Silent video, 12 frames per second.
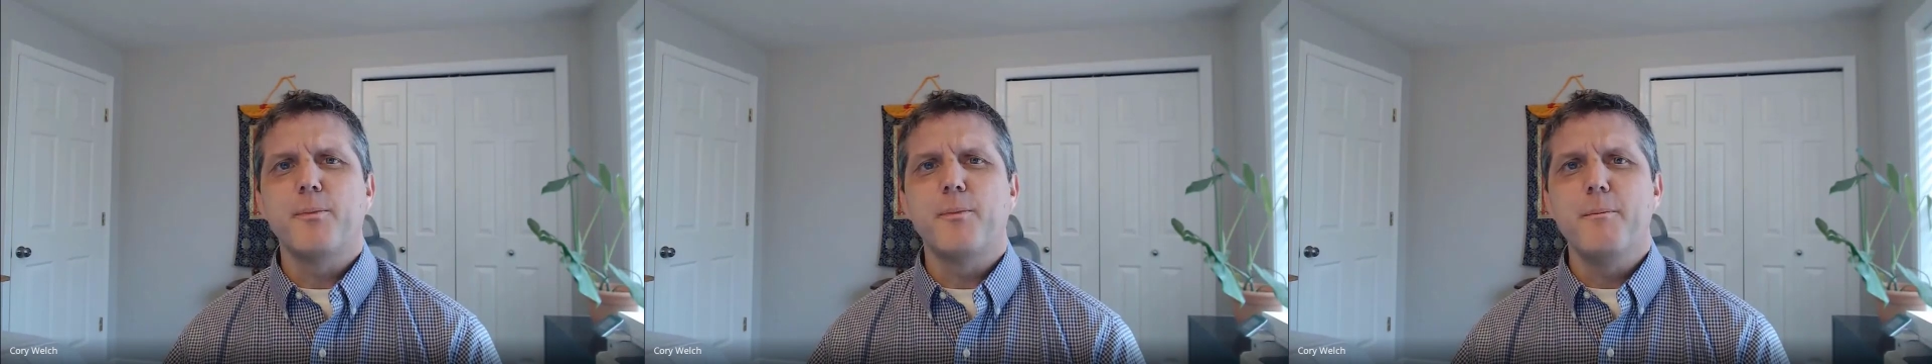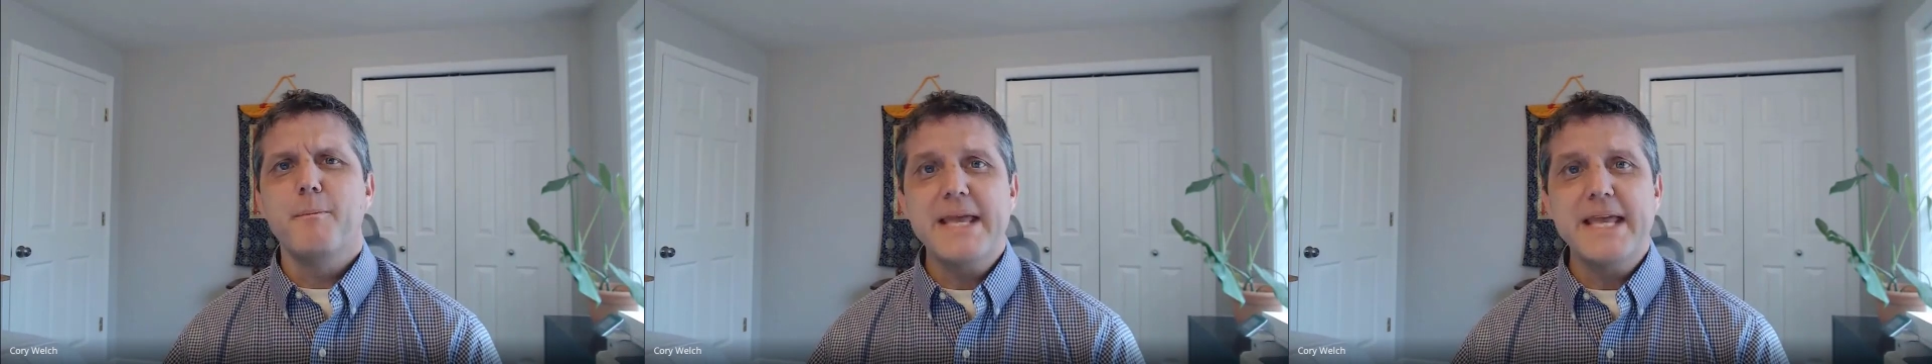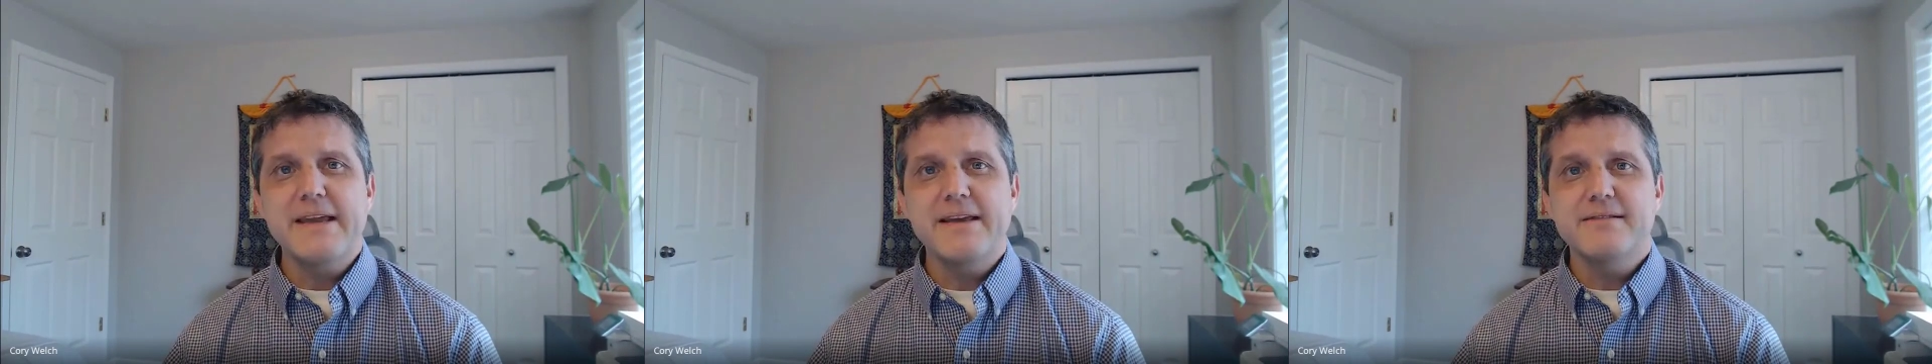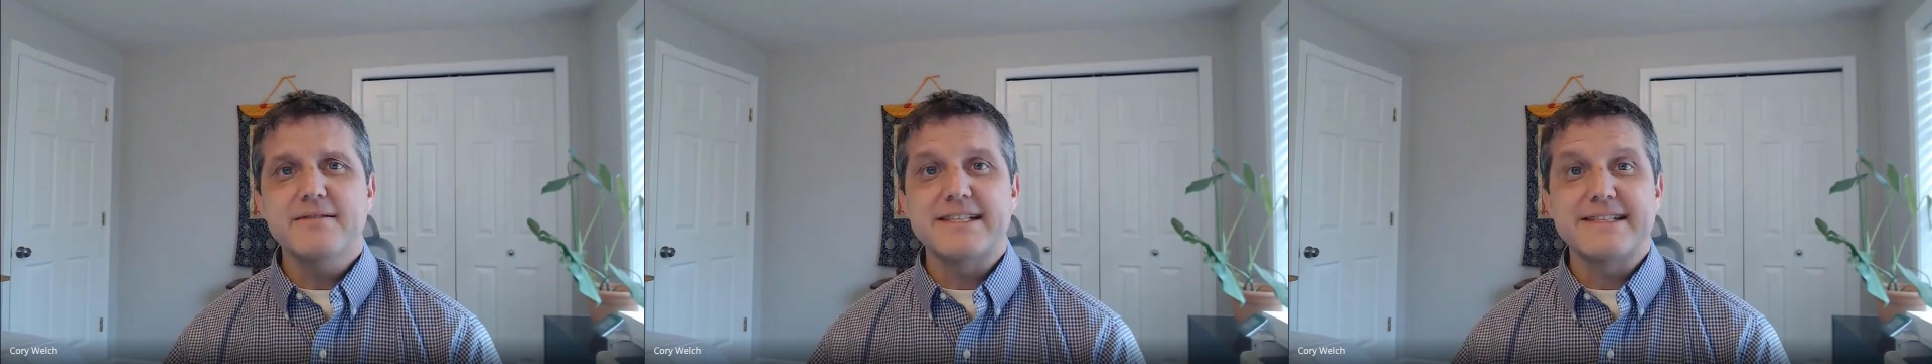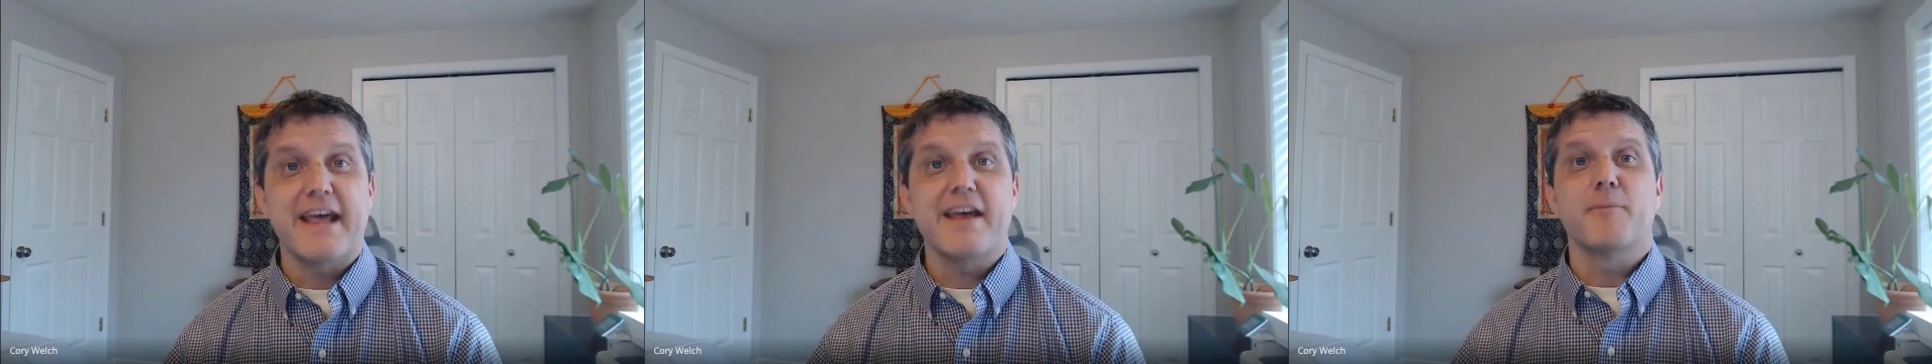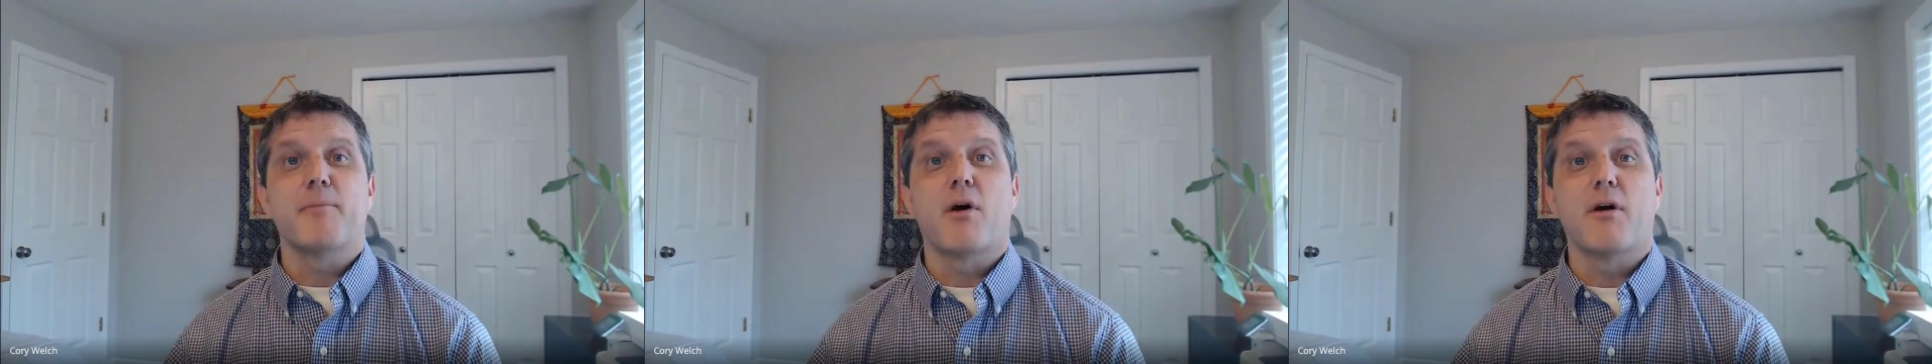me stand
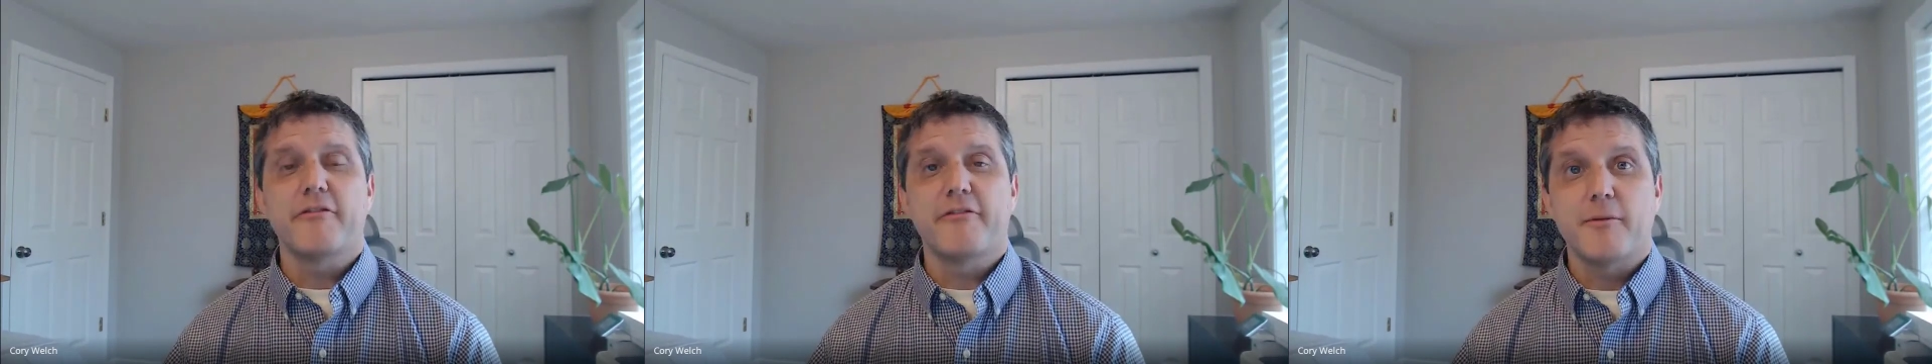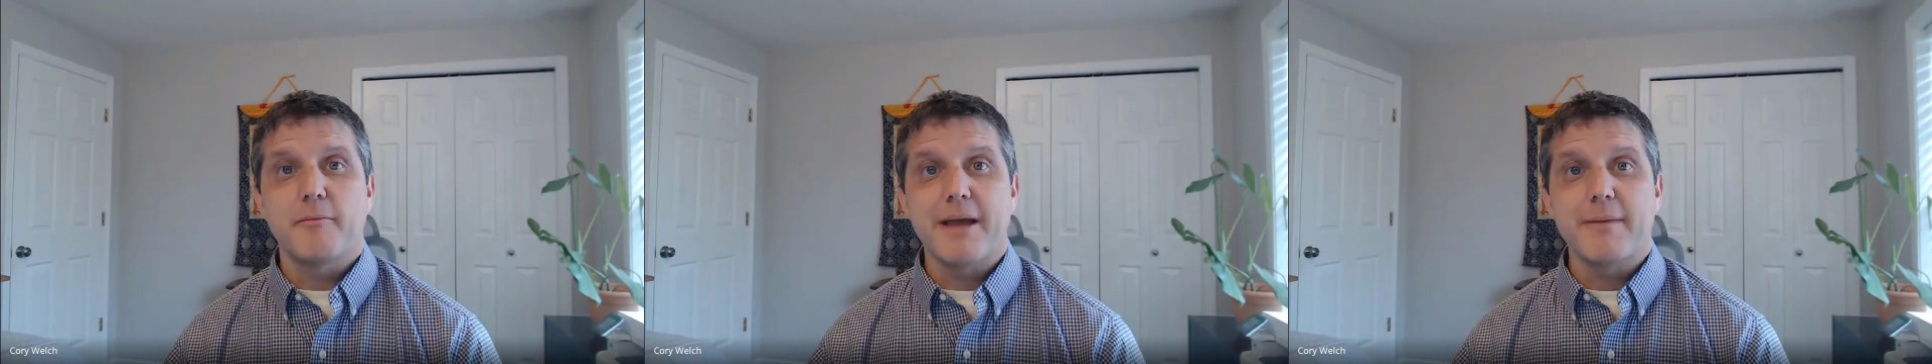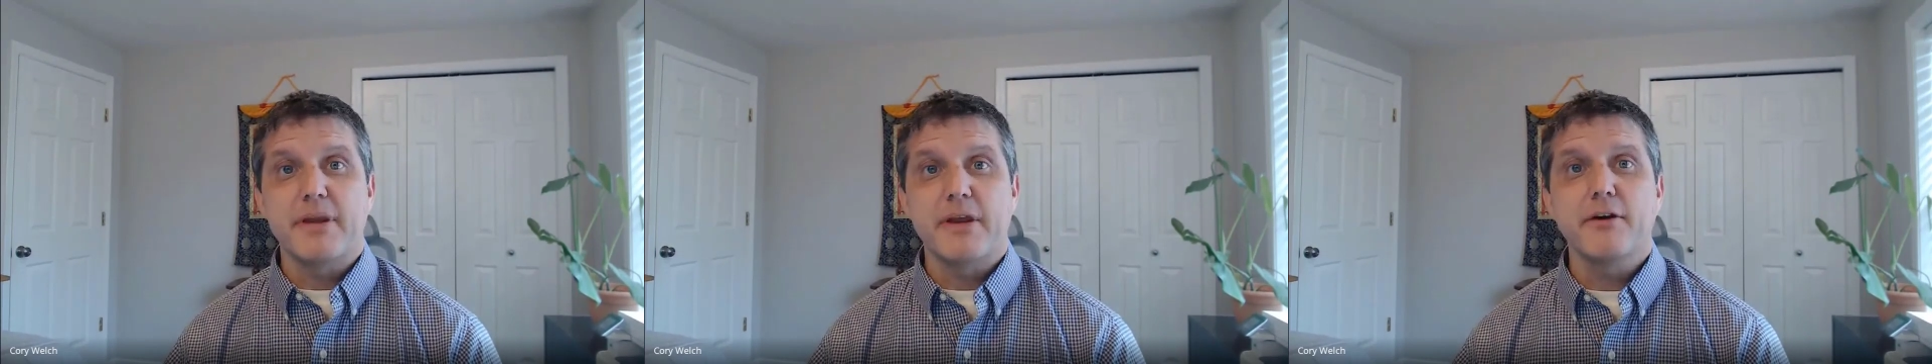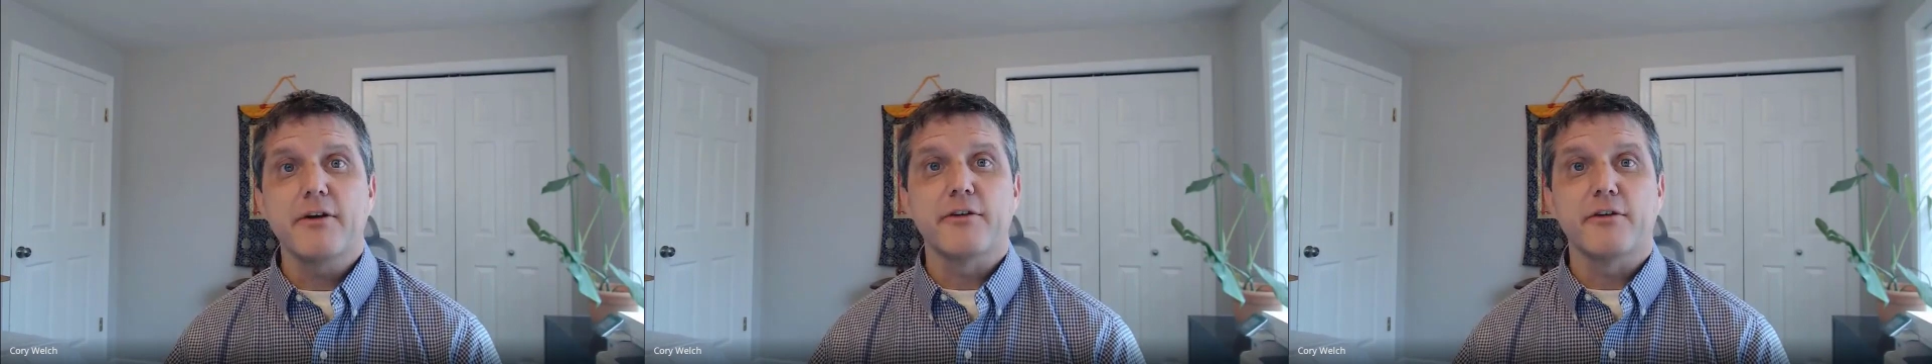apart from my peers,